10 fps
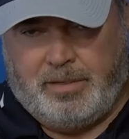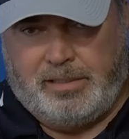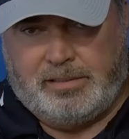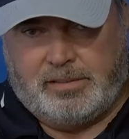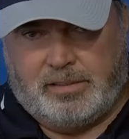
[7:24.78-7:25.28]

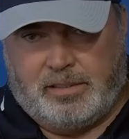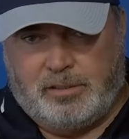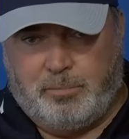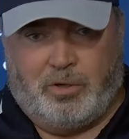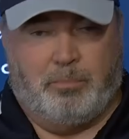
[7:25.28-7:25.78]
his
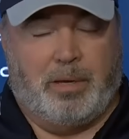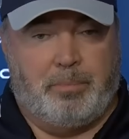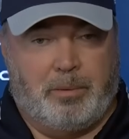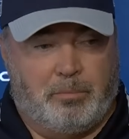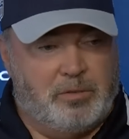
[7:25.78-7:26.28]
ability to make
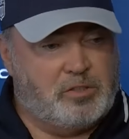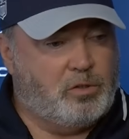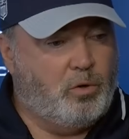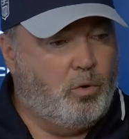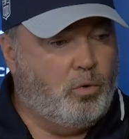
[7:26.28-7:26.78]
people miss in
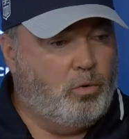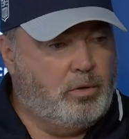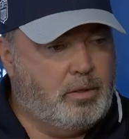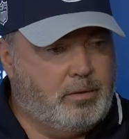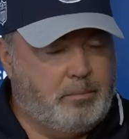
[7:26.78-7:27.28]
the hole.
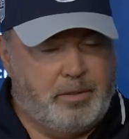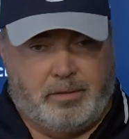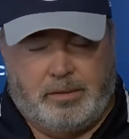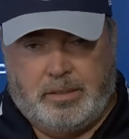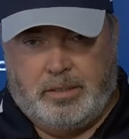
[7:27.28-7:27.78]
I mean,
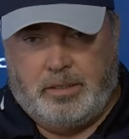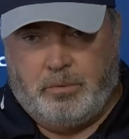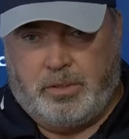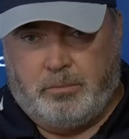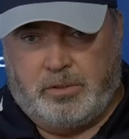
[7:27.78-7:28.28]

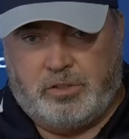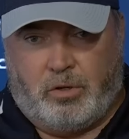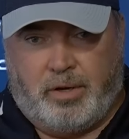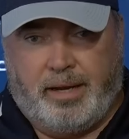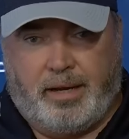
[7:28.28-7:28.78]
we
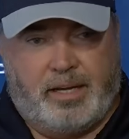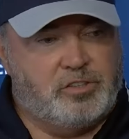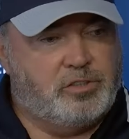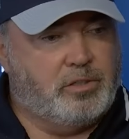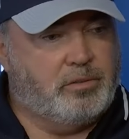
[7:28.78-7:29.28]
saw that
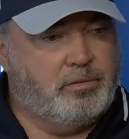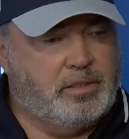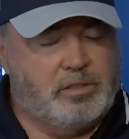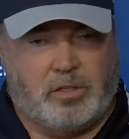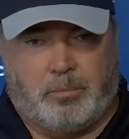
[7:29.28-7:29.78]
last year
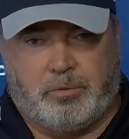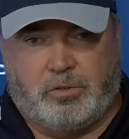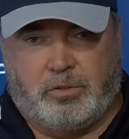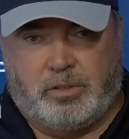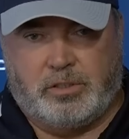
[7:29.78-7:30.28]
in his
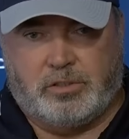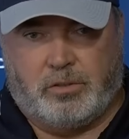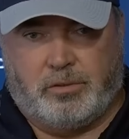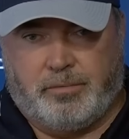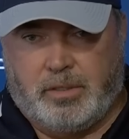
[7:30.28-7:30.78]
opportunities.
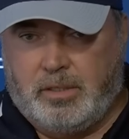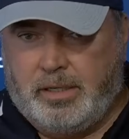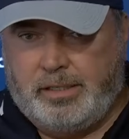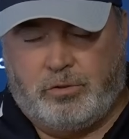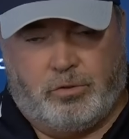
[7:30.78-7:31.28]
So
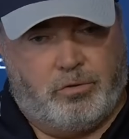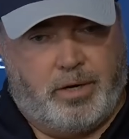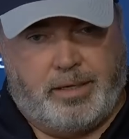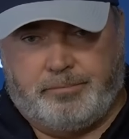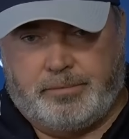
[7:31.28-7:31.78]
he's doing
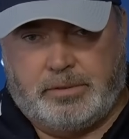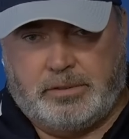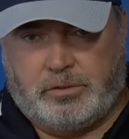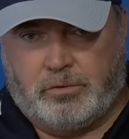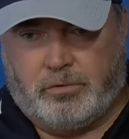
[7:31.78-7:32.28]
great. He's
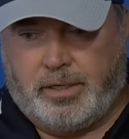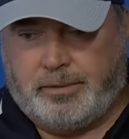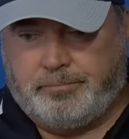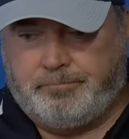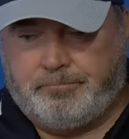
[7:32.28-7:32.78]
doing great.
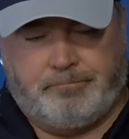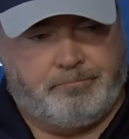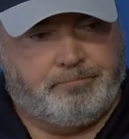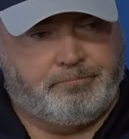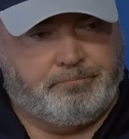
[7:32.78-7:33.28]

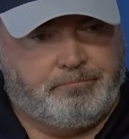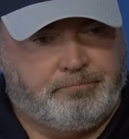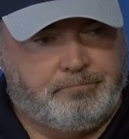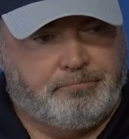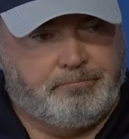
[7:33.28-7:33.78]

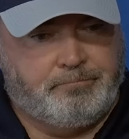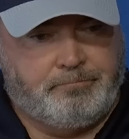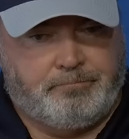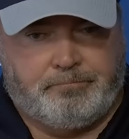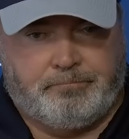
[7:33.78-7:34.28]
Todd.